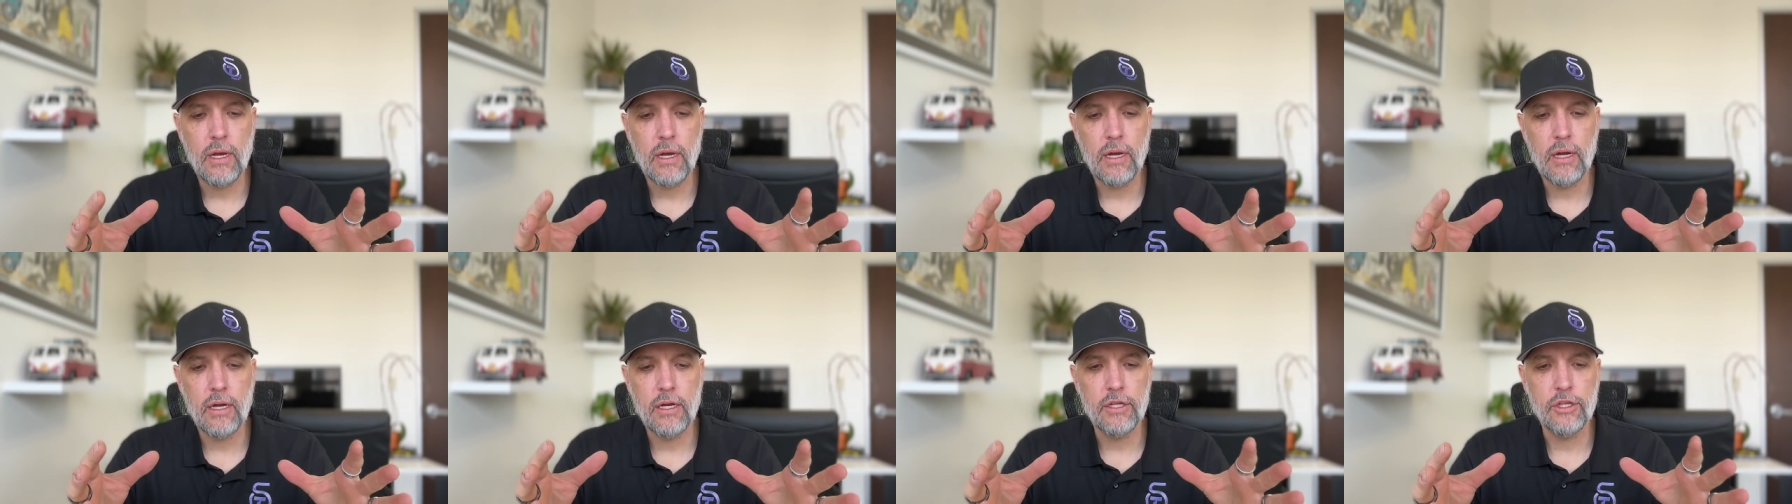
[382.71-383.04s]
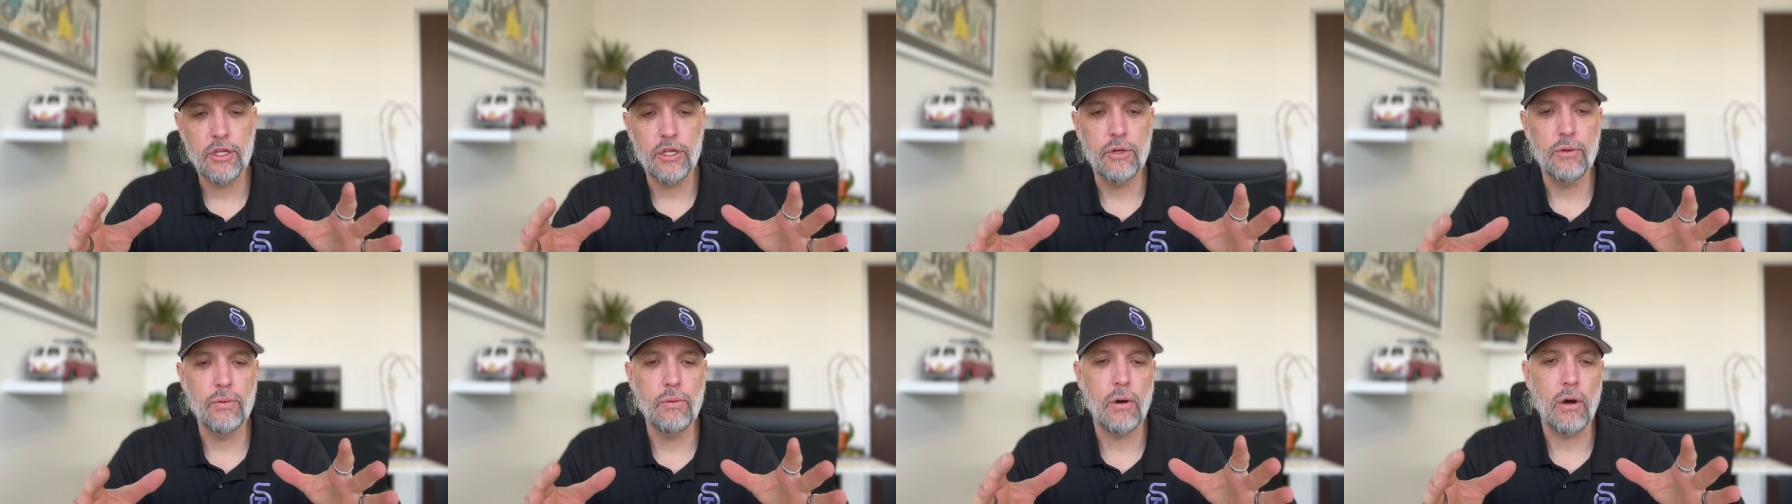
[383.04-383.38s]
uh,
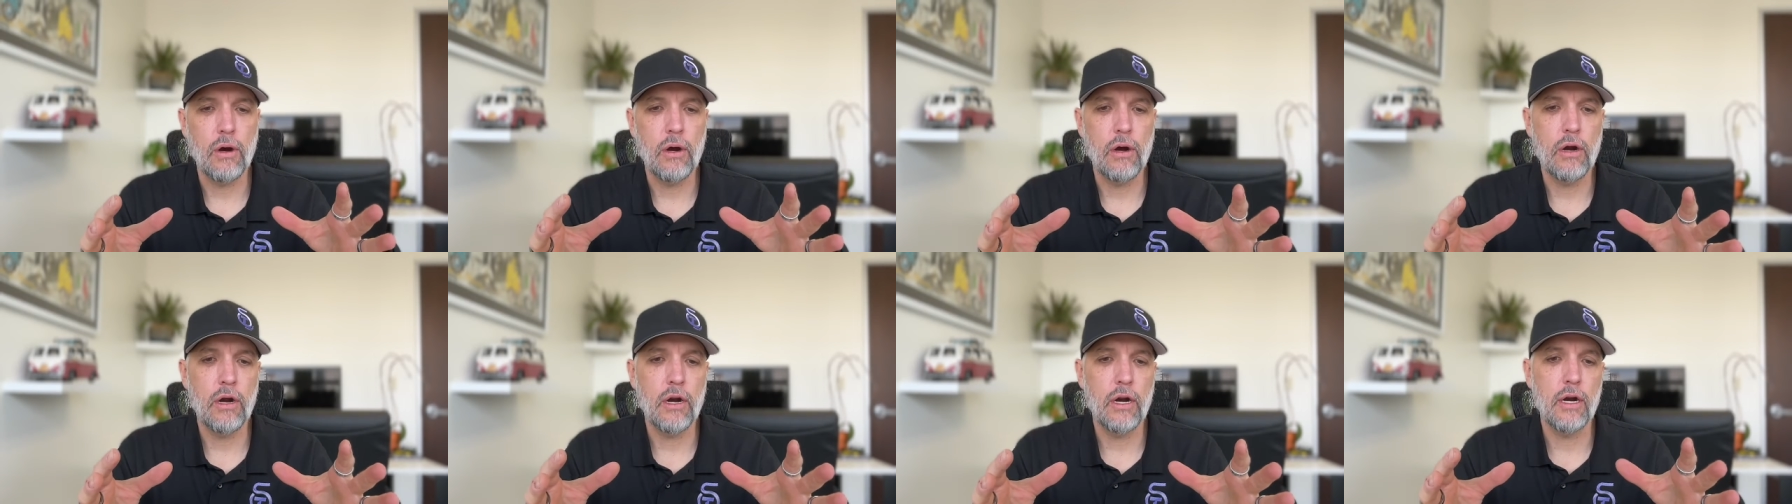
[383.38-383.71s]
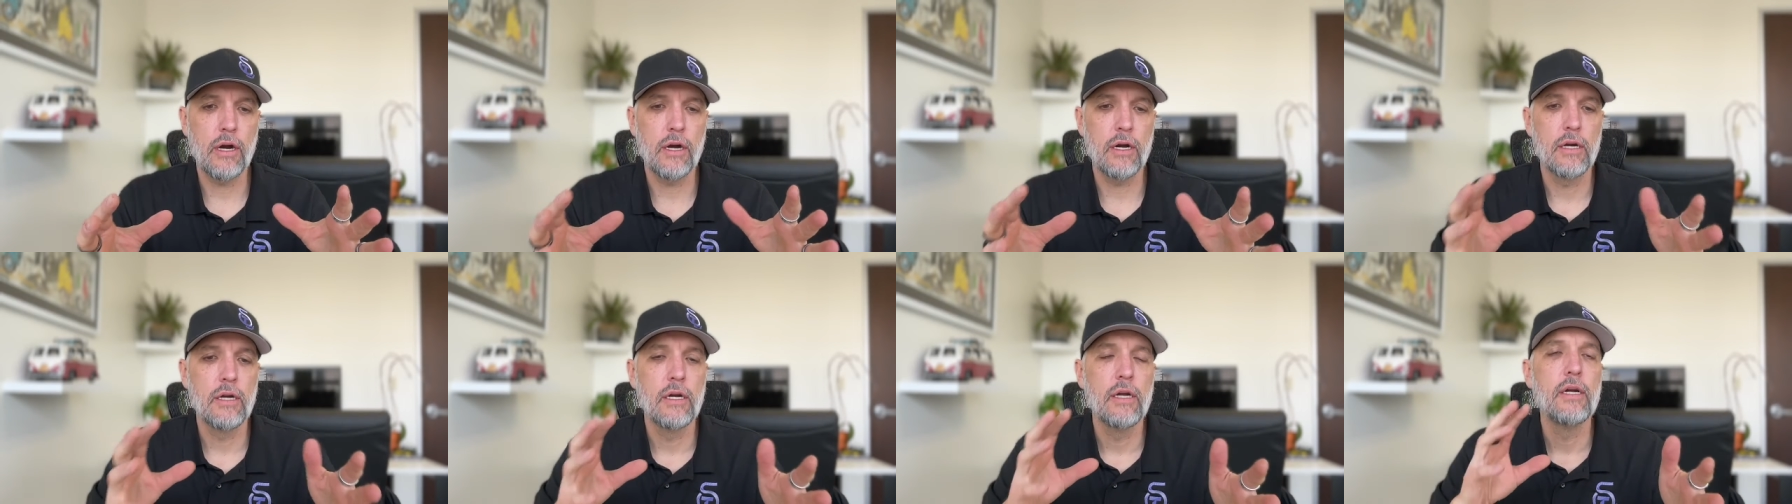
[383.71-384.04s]
you
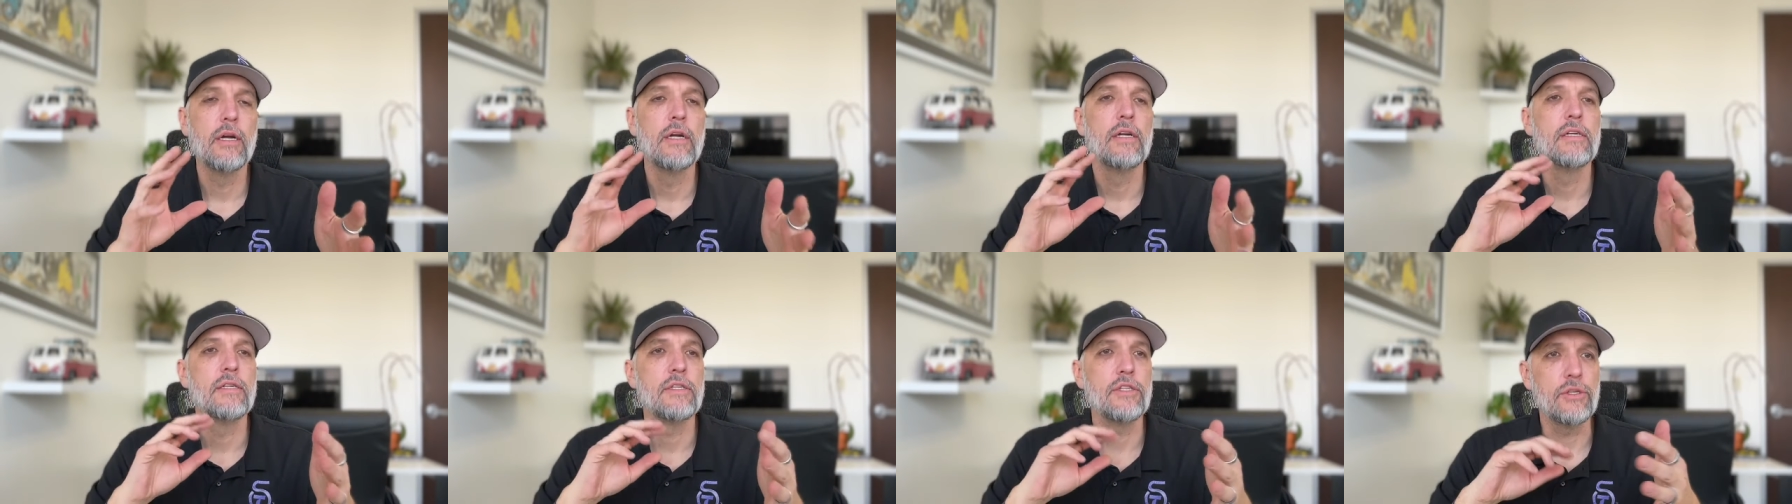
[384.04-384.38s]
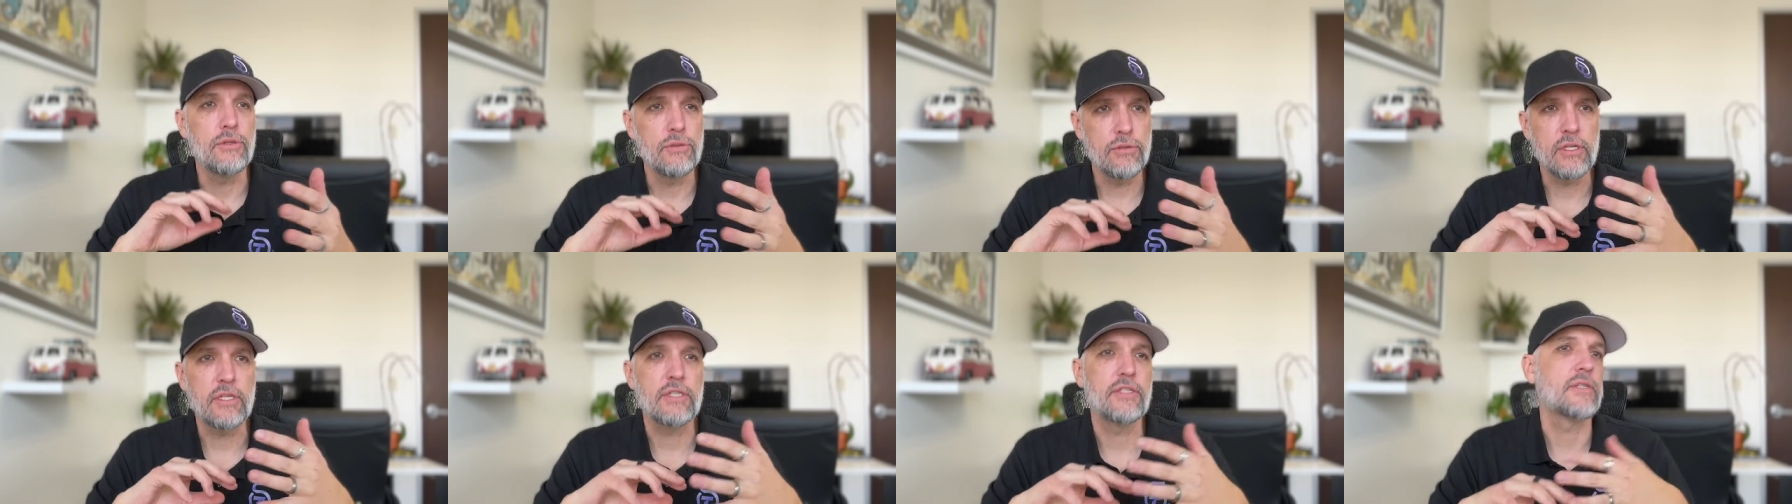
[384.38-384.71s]
are
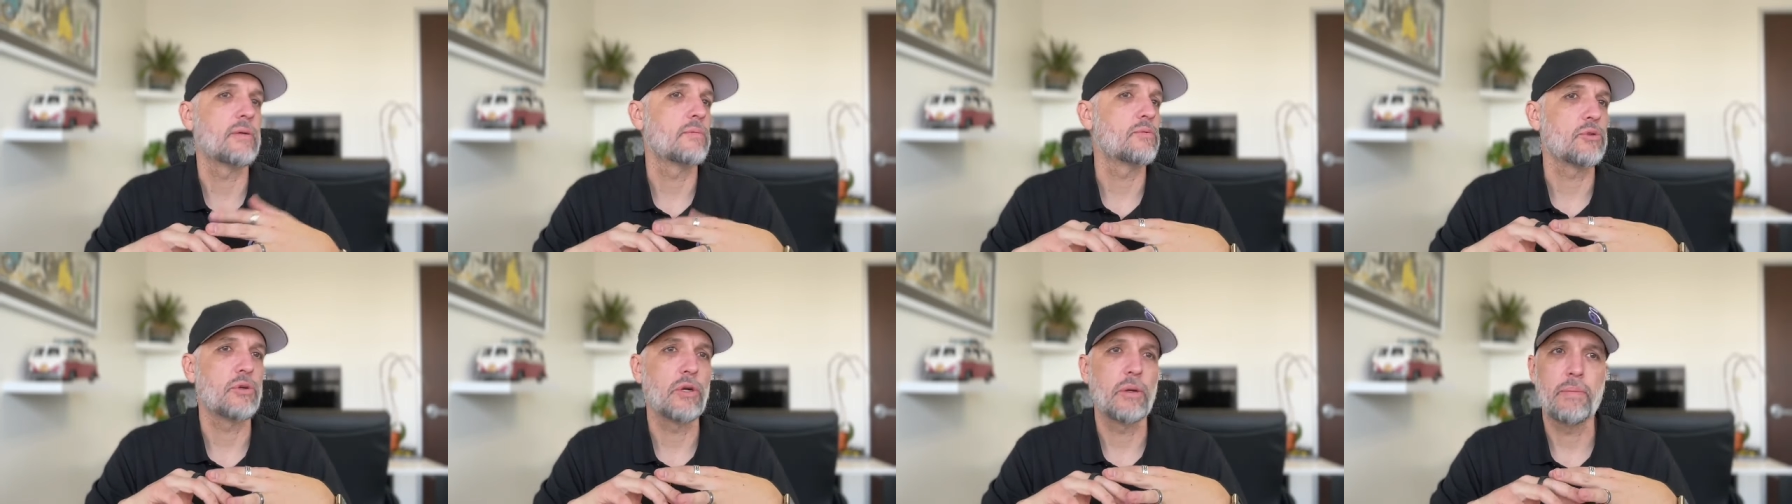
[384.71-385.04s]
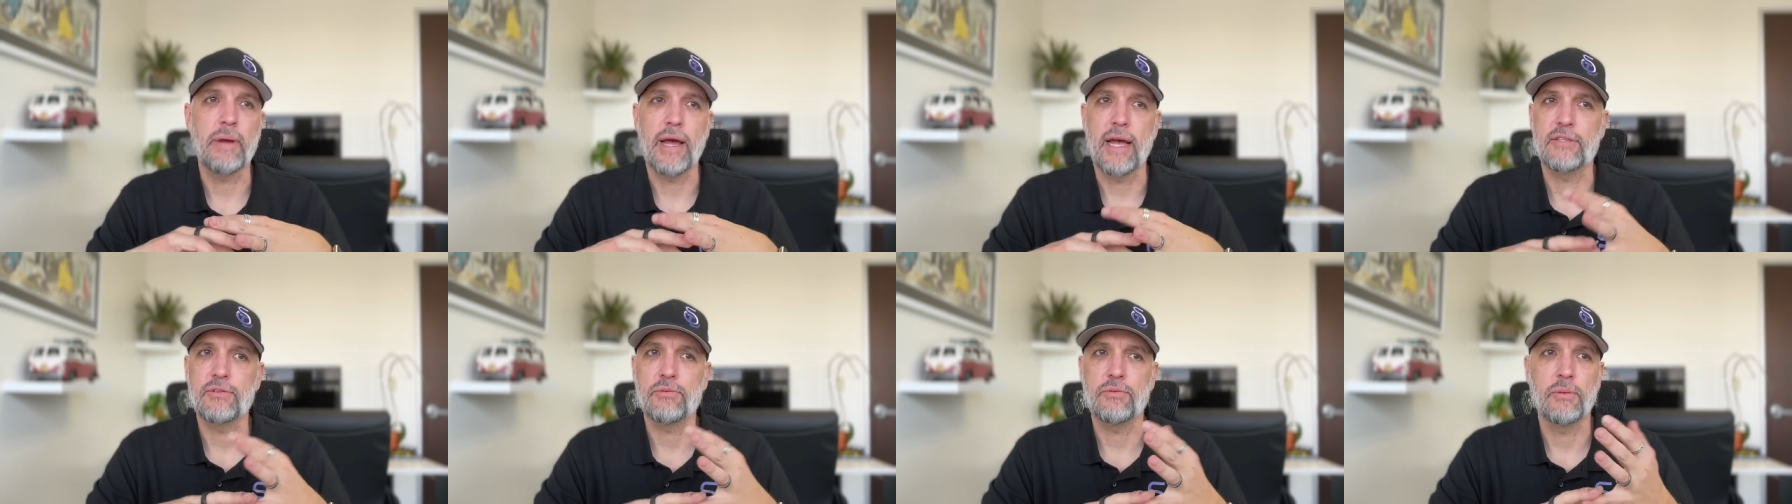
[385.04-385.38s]
using some sort of
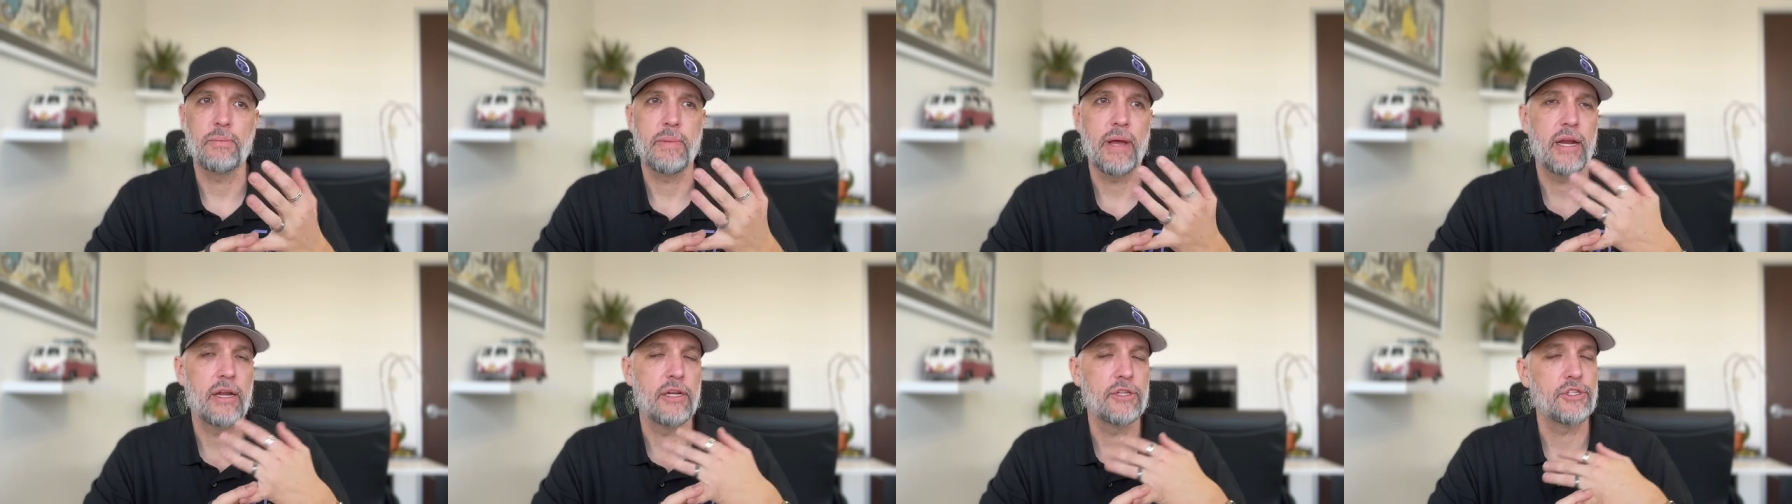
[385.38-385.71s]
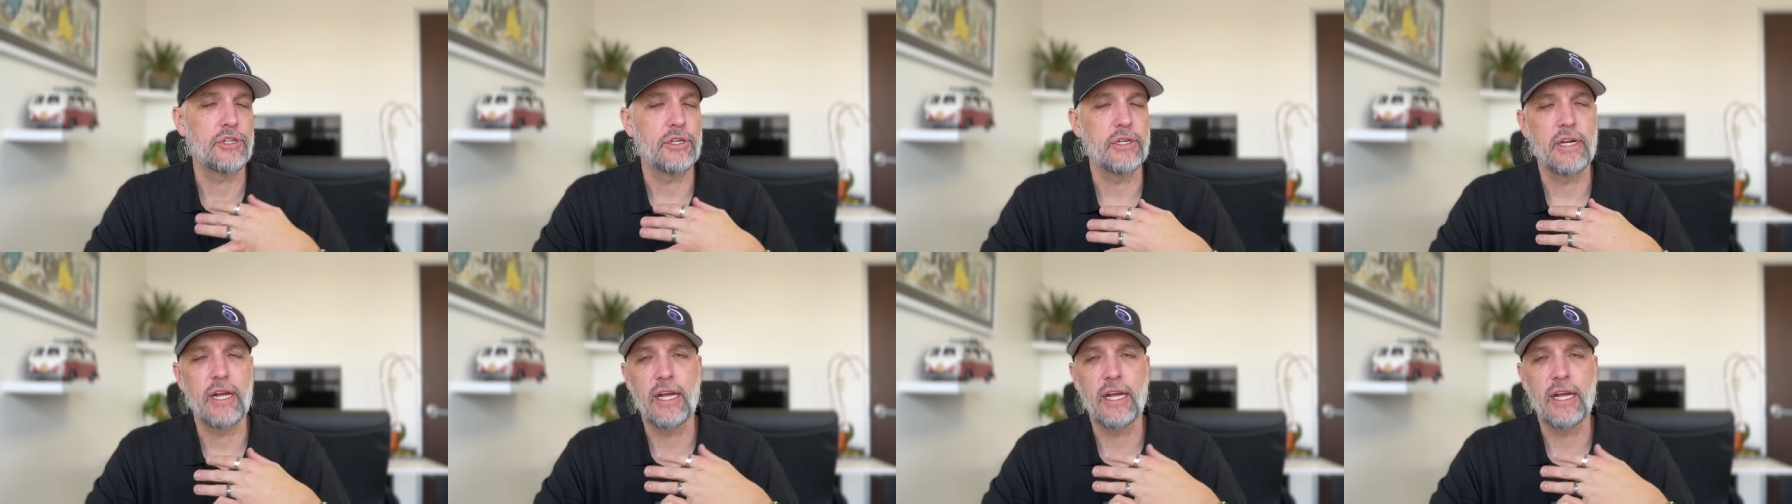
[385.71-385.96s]
password manager.